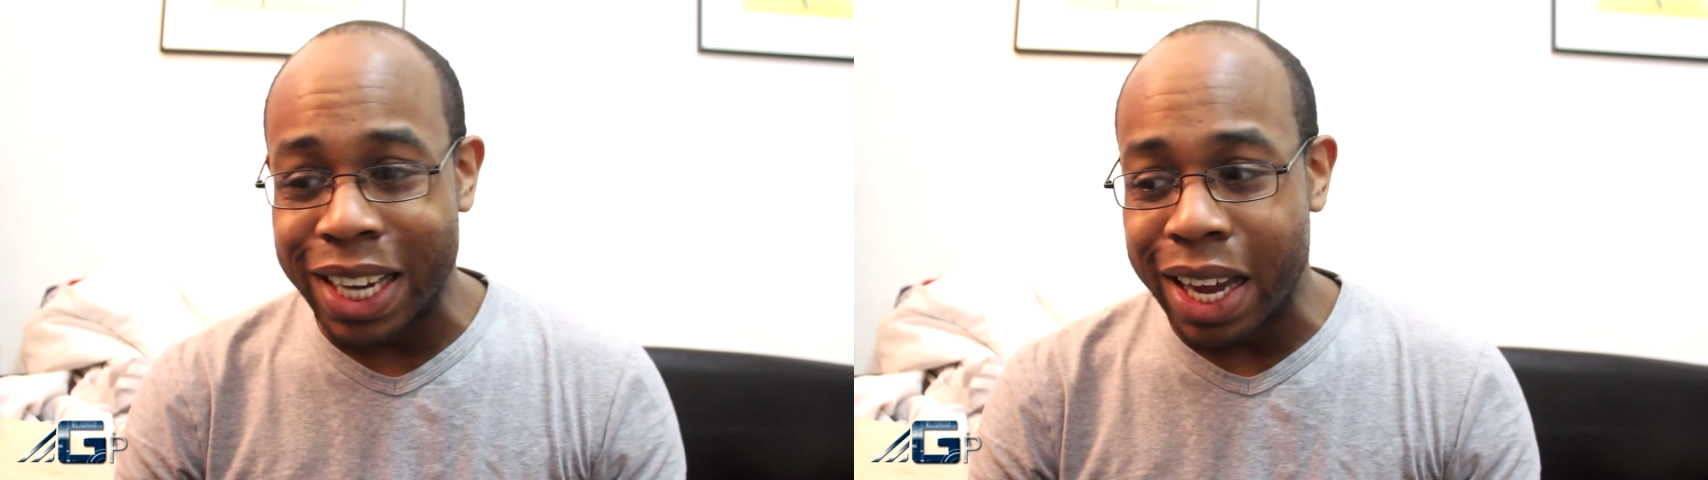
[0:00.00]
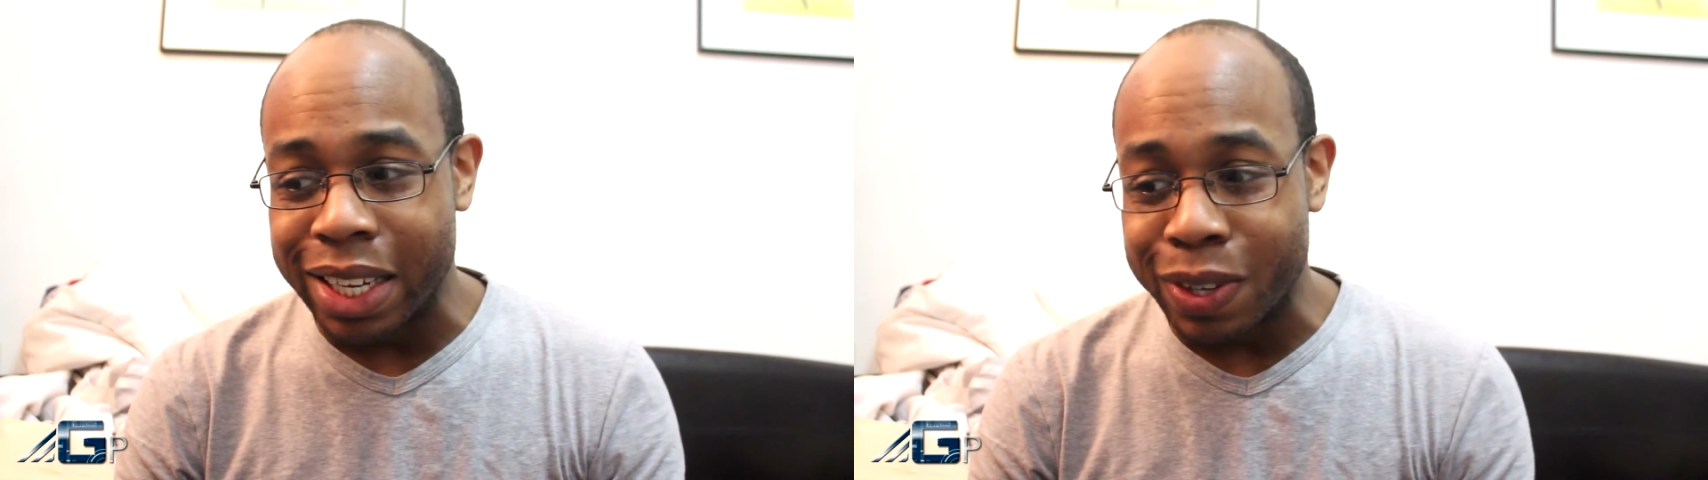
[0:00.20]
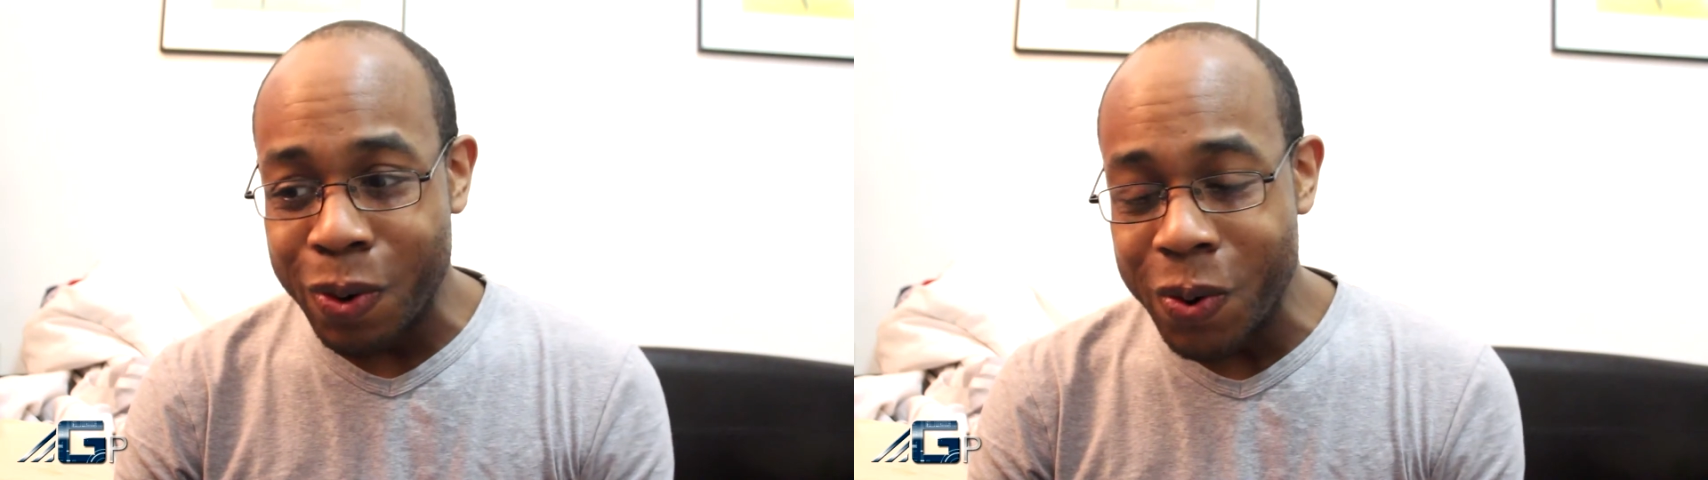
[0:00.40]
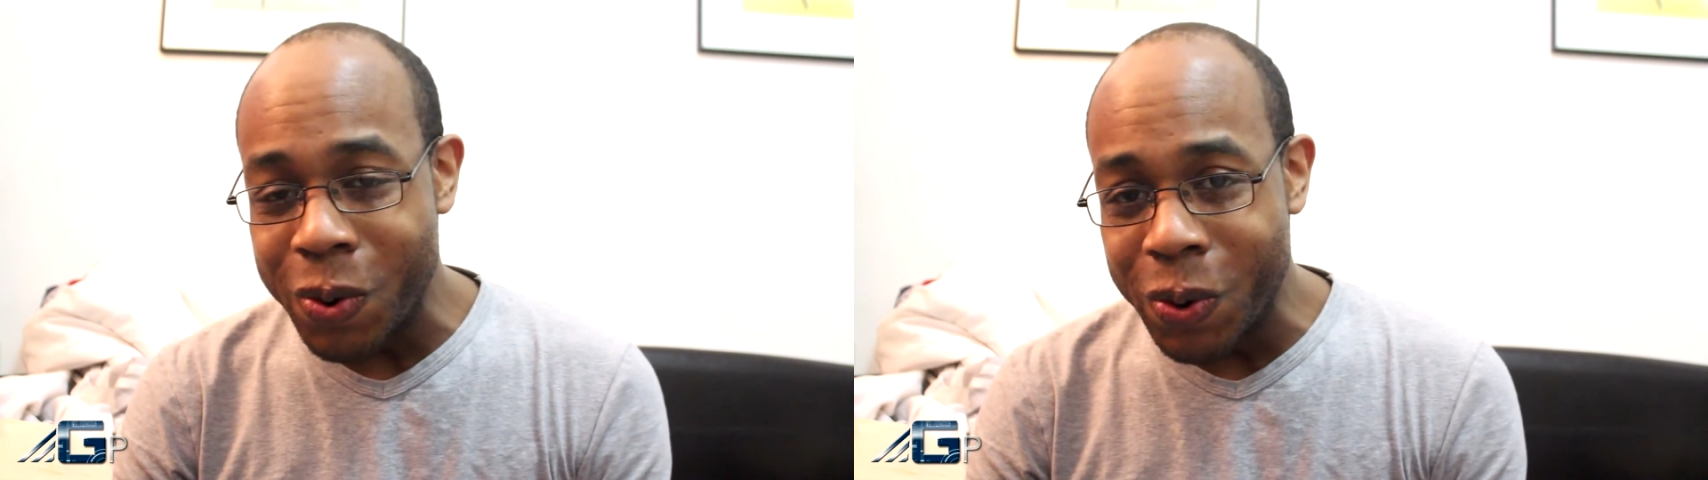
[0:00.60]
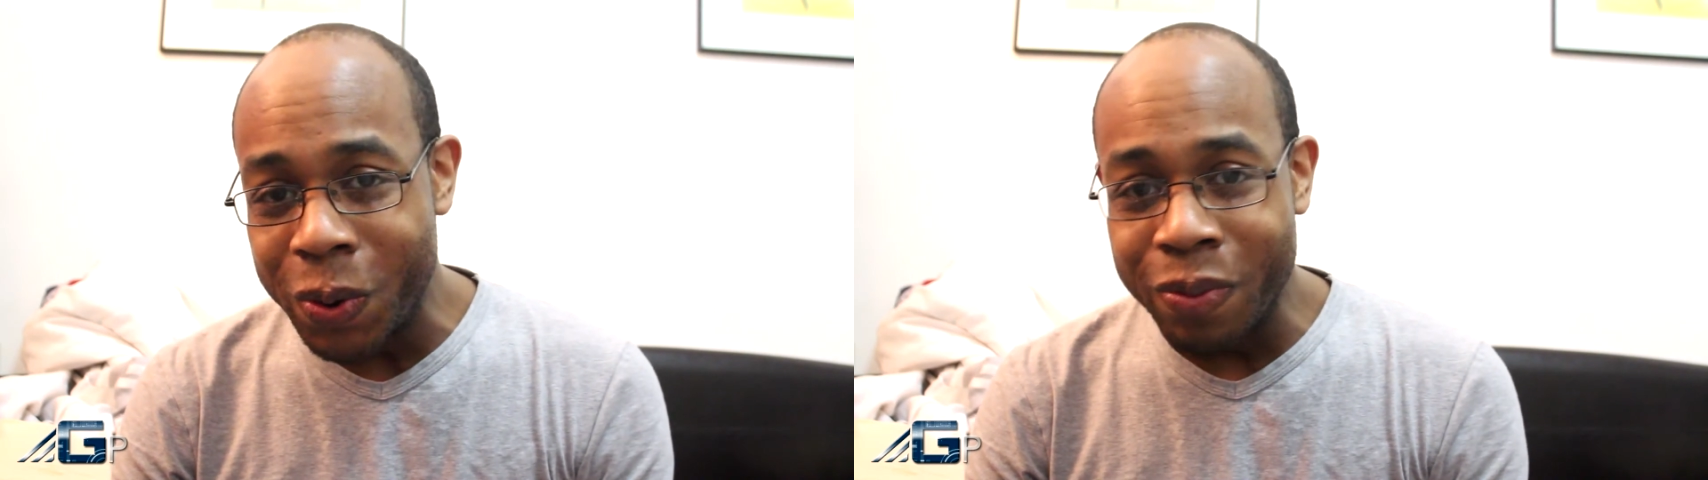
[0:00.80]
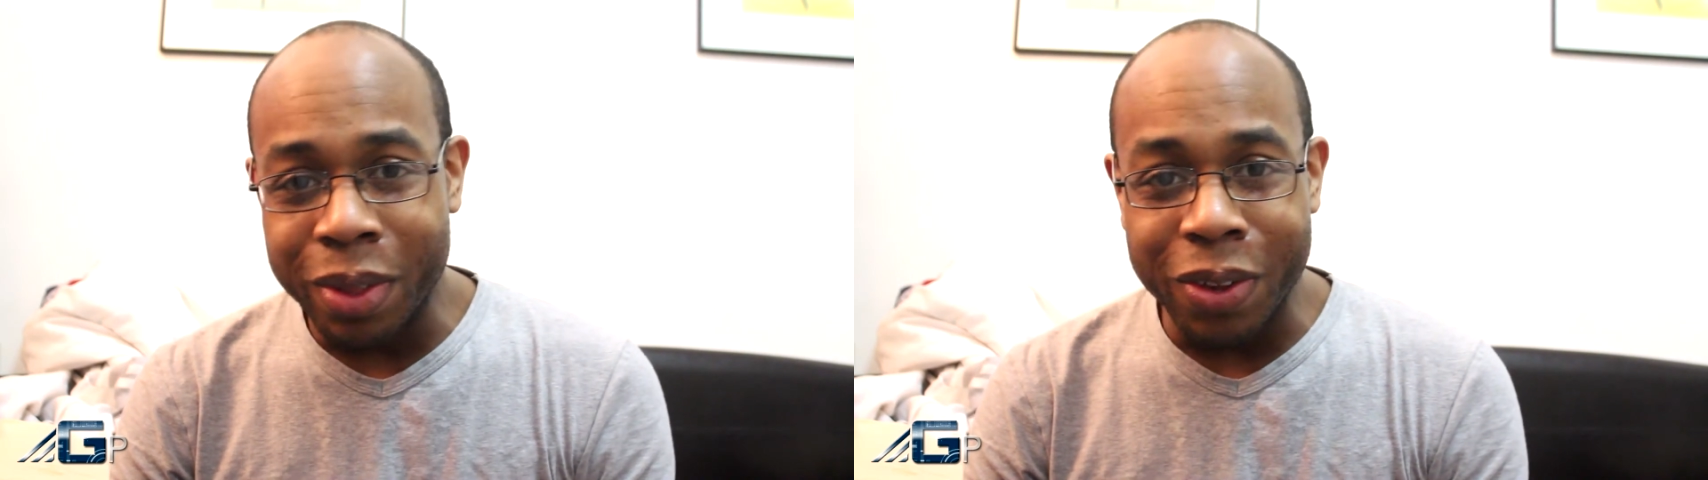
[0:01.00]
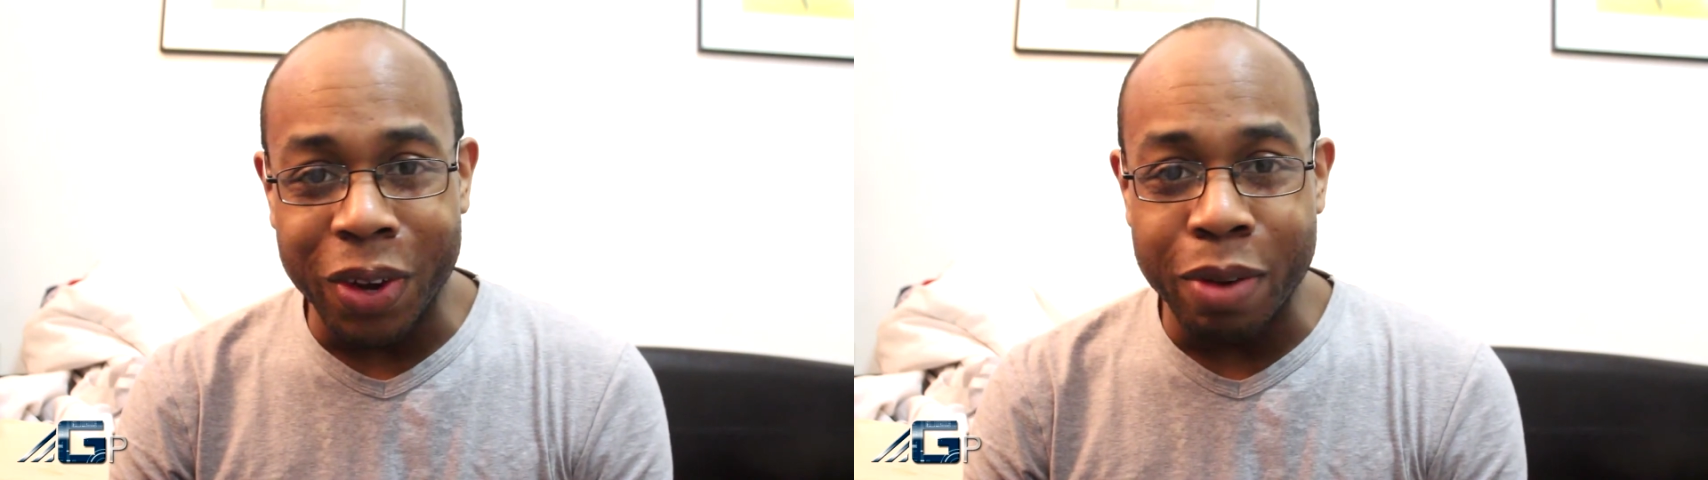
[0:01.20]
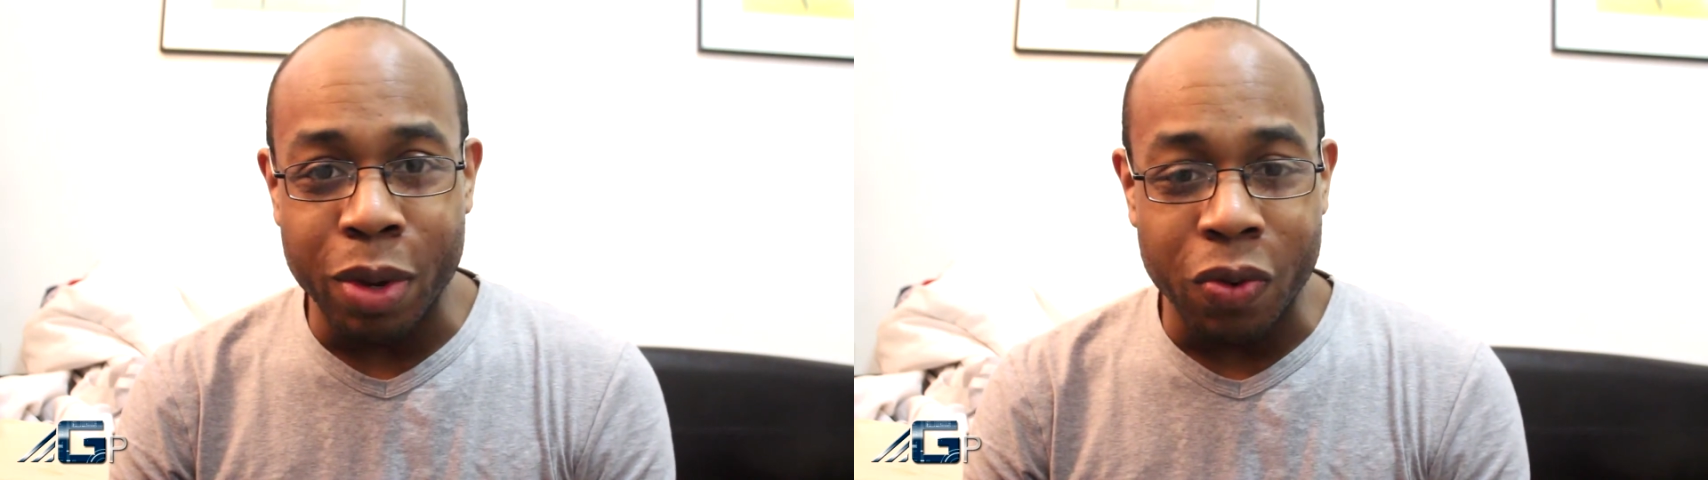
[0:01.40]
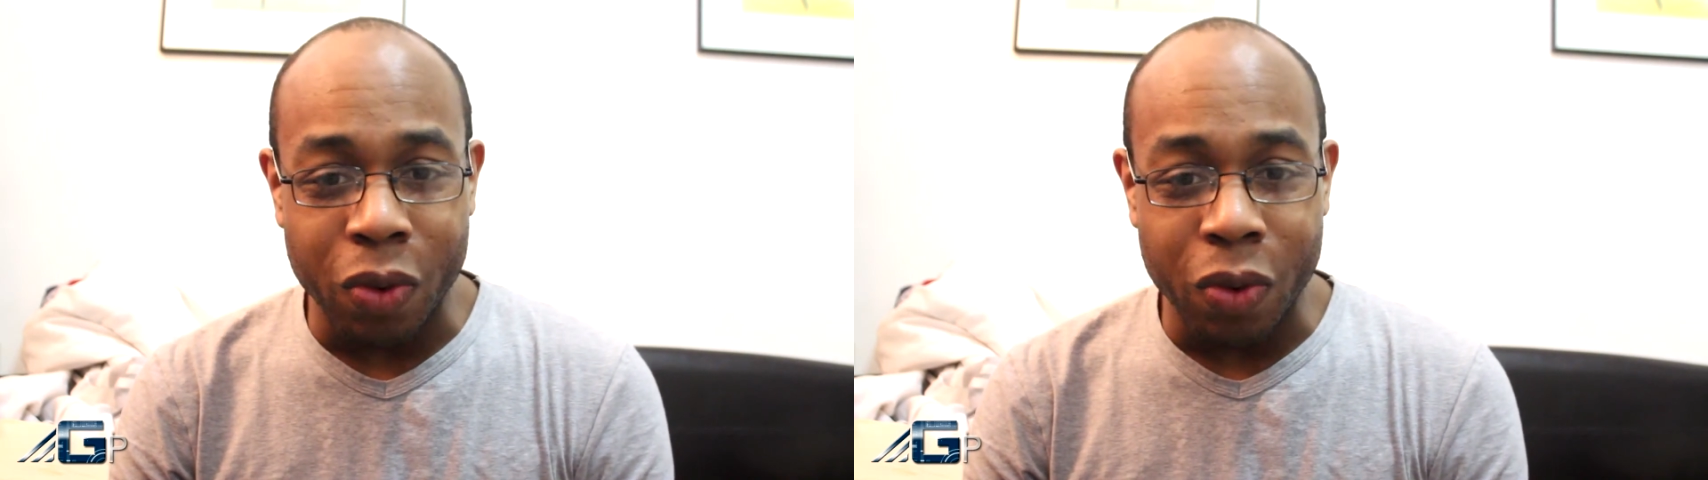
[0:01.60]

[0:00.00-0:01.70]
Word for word: Todd is cool. Don't get me